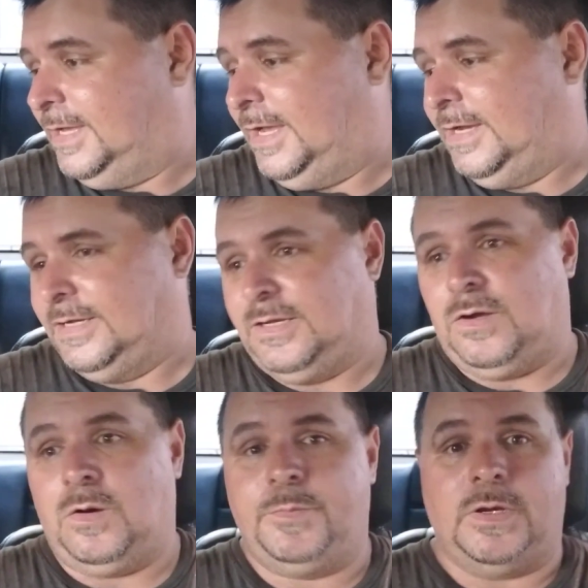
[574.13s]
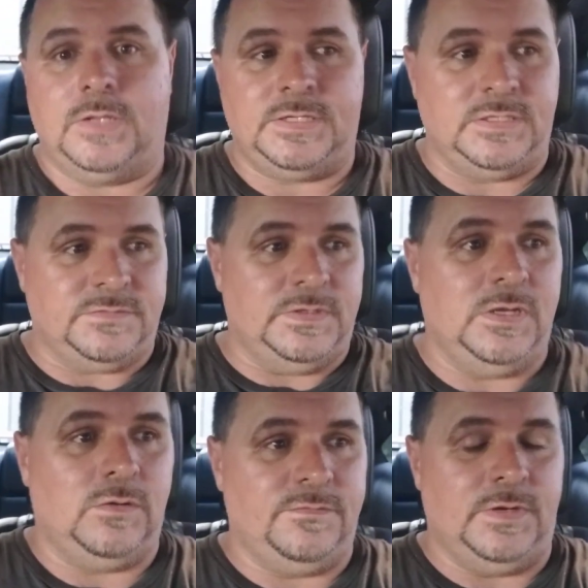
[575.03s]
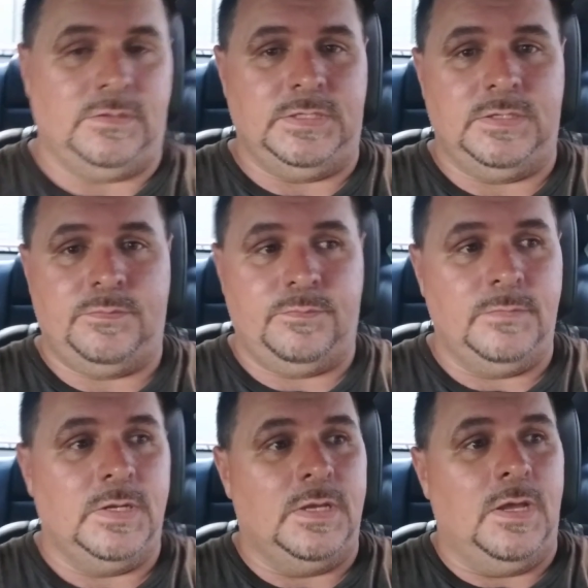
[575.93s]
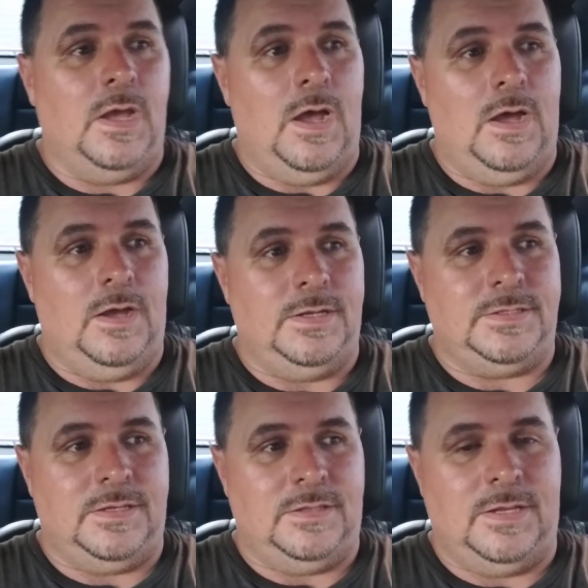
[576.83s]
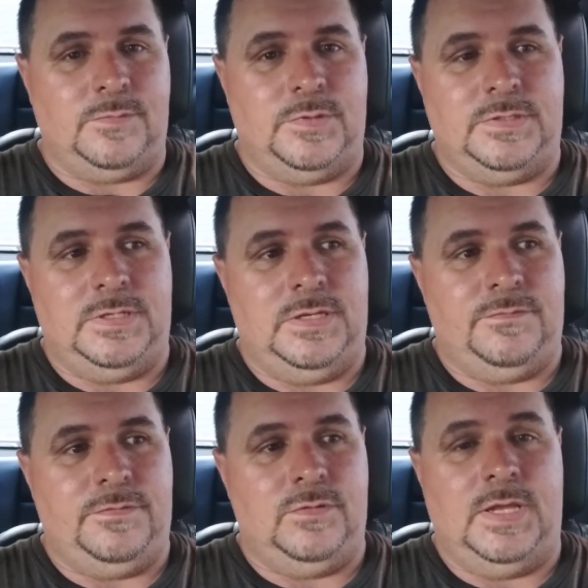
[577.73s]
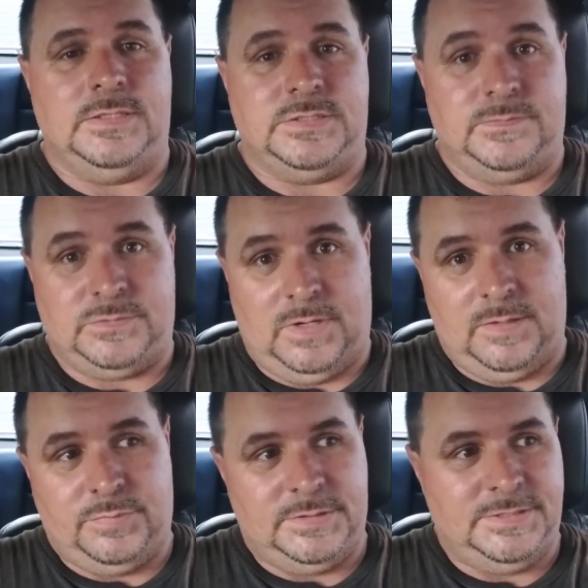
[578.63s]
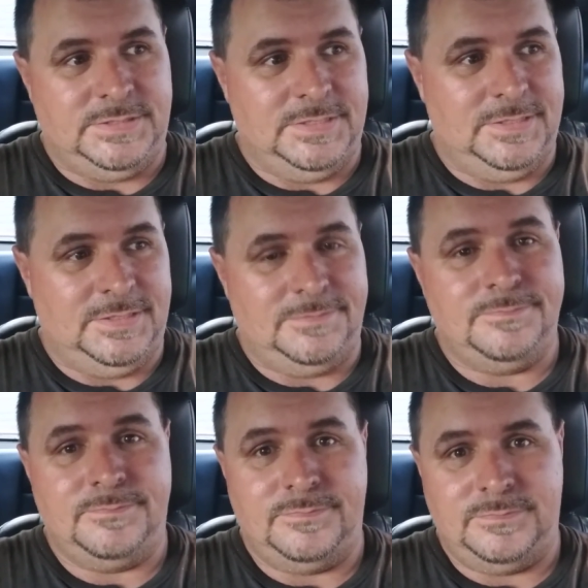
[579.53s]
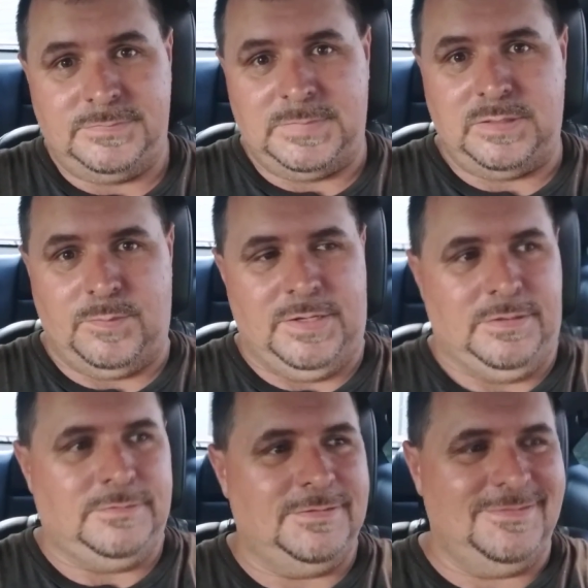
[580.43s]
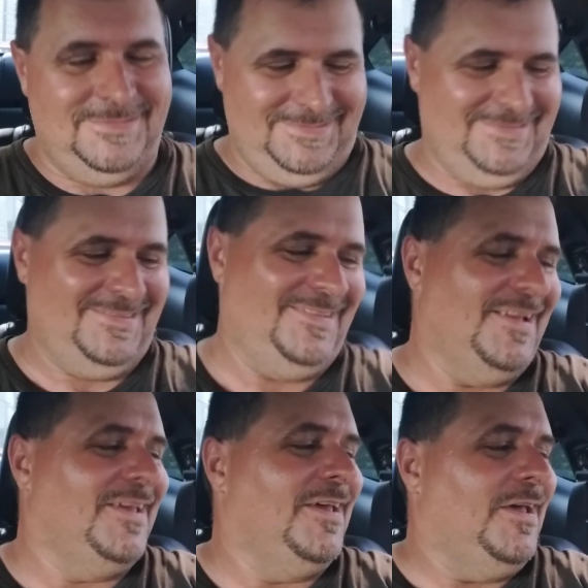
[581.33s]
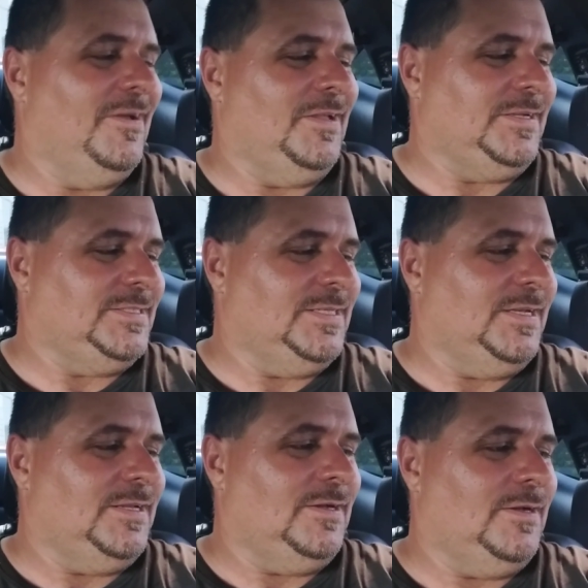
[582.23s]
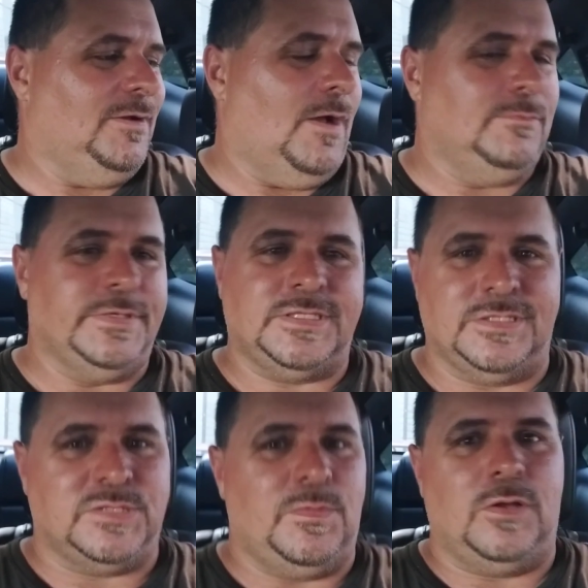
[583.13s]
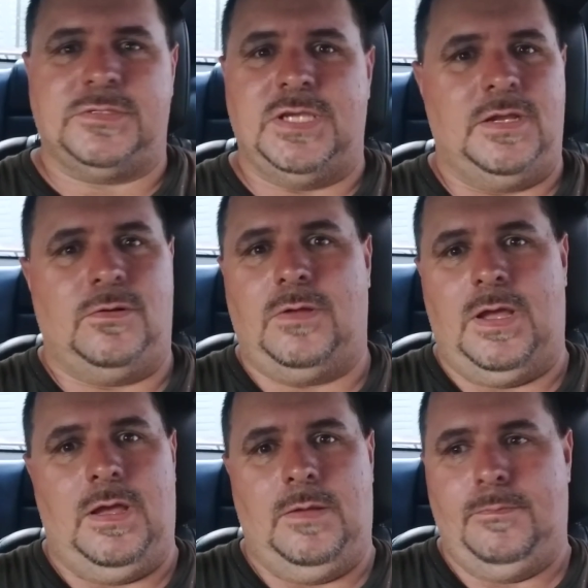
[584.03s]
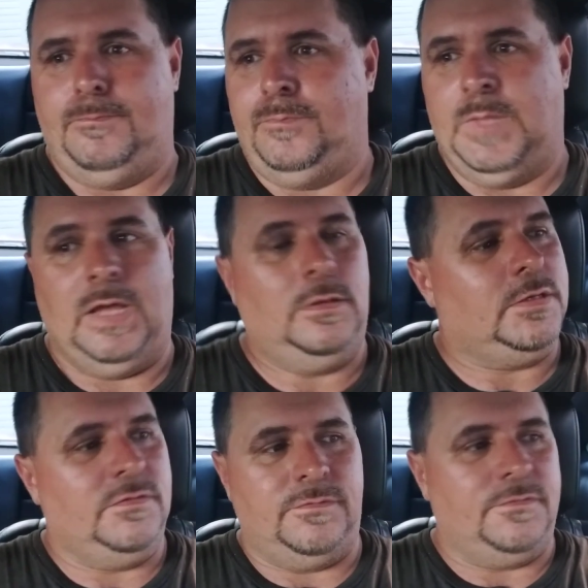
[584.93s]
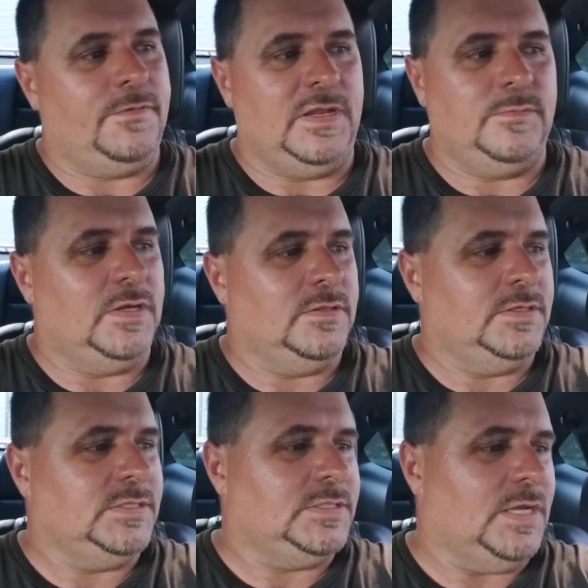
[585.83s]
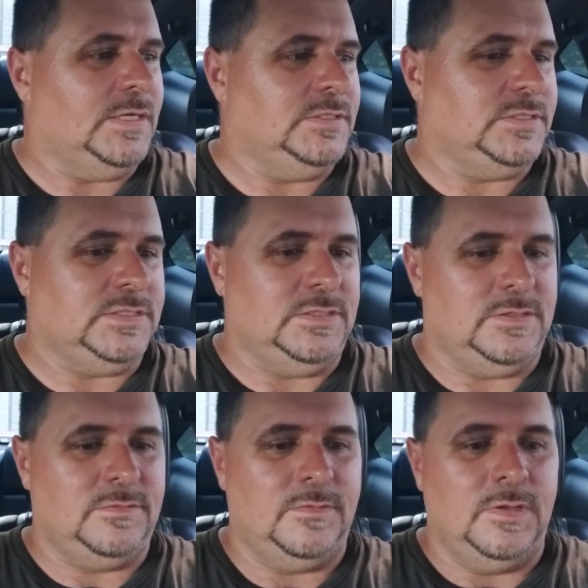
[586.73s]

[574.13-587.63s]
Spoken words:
and I hope y'all liked this video. If y'all did, hit that like button. If you hadn't subscribed, please think about it. Like I said, I'm just a small channel. I'm not looking for fame out of this. I just if